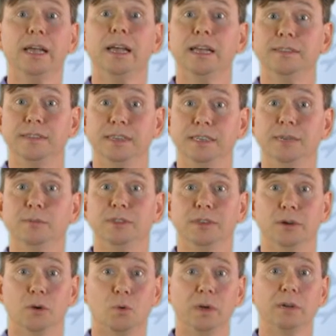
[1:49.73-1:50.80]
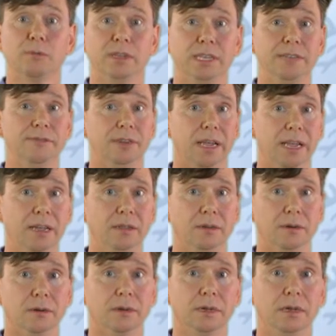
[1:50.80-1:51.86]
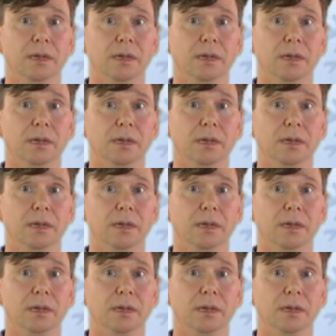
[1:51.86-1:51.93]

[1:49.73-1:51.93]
as they did with their quick relief inhaler,